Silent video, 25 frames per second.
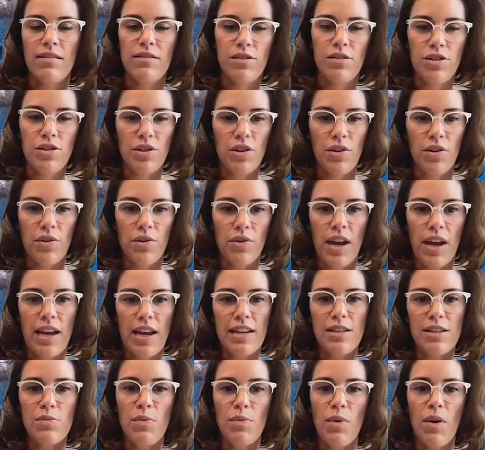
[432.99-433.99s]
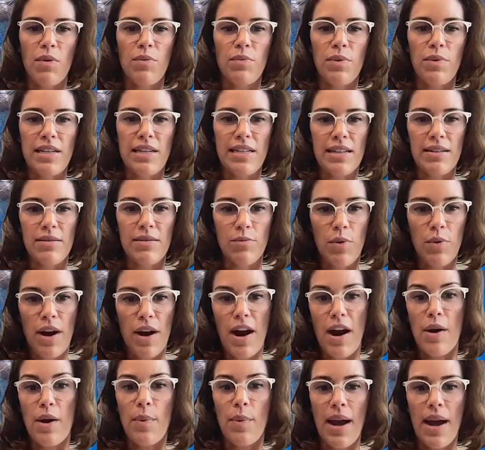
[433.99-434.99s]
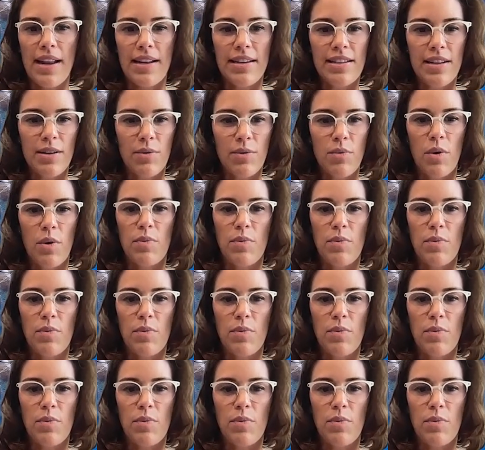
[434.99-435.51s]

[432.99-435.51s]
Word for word: showcase what we, where I went and